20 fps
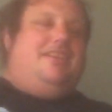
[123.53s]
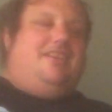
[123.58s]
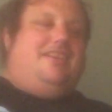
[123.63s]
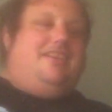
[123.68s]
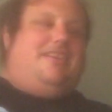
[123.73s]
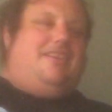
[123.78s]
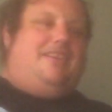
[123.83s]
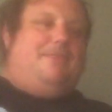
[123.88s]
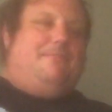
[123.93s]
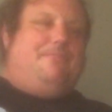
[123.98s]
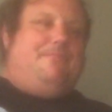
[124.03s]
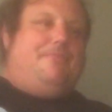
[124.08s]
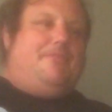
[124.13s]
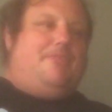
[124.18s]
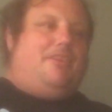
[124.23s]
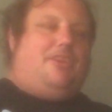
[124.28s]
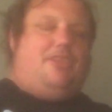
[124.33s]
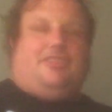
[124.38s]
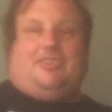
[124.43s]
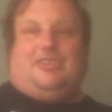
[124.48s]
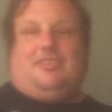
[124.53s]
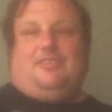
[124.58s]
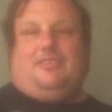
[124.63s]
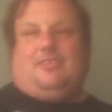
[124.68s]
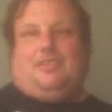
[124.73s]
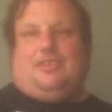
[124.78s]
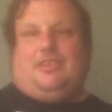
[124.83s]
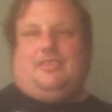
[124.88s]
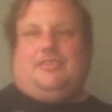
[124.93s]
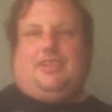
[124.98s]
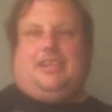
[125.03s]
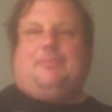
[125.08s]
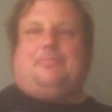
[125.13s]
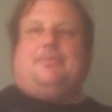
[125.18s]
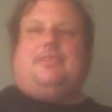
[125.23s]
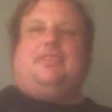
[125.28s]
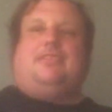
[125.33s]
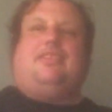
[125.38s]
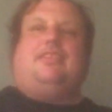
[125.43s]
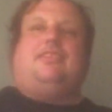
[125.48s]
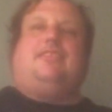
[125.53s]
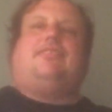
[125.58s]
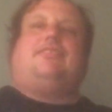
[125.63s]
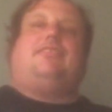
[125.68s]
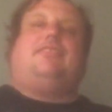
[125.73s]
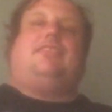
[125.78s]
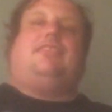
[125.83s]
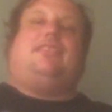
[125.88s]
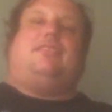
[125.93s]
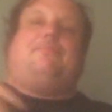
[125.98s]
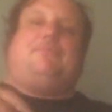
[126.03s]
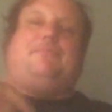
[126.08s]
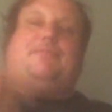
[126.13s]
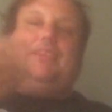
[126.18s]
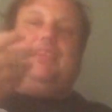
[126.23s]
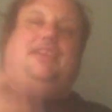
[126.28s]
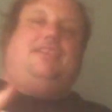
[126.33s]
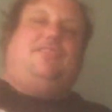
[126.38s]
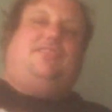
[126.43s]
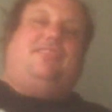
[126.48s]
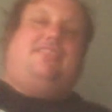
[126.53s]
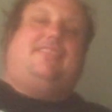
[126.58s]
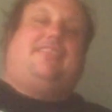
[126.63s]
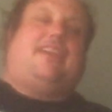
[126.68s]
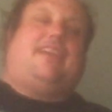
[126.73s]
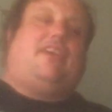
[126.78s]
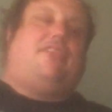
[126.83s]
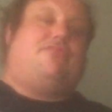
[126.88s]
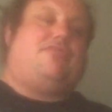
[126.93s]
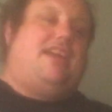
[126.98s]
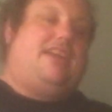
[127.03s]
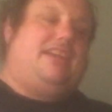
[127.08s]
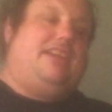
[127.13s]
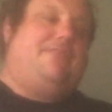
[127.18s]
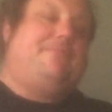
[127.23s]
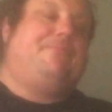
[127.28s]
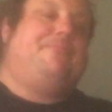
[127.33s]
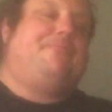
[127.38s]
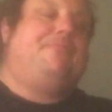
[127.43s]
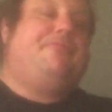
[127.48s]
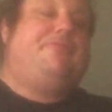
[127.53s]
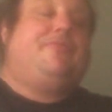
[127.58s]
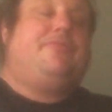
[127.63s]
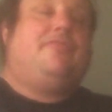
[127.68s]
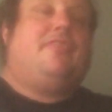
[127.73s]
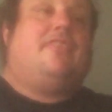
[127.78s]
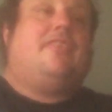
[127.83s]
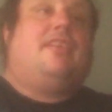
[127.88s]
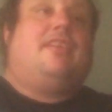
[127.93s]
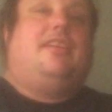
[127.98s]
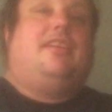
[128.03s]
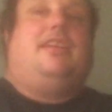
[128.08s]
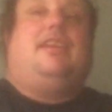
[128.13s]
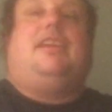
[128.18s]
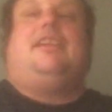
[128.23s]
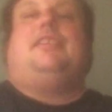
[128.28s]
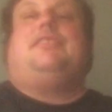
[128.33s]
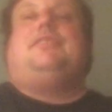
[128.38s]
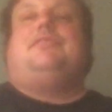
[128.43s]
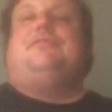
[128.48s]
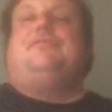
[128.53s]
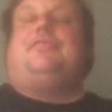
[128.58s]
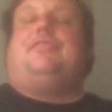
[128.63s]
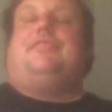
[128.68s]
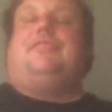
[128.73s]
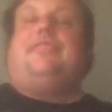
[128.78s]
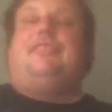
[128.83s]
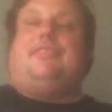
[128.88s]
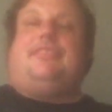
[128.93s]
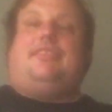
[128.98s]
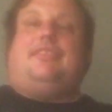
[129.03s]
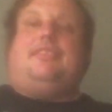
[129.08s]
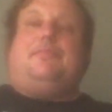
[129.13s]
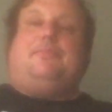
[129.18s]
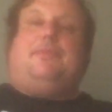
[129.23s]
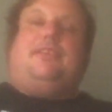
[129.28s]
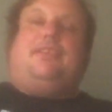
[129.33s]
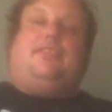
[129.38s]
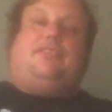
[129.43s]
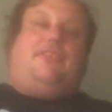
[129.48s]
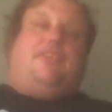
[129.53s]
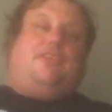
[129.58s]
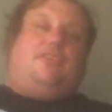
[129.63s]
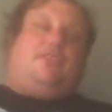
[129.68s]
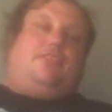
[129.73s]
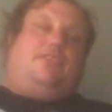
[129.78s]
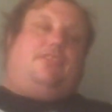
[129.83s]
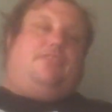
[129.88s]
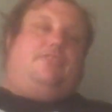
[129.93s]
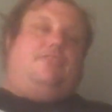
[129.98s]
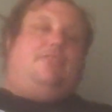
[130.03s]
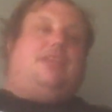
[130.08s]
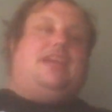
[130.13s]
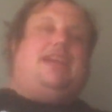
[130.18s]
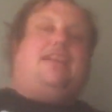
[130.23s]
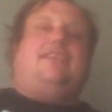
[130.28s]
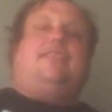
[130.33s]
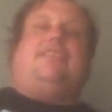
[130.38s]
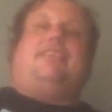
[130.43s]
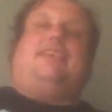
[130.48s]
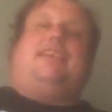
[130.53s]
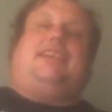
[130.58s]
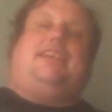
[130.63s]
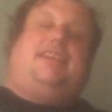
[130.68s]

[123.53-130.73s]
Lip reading: Also, since it uses inside-out tracking, it uses PSVR 2 has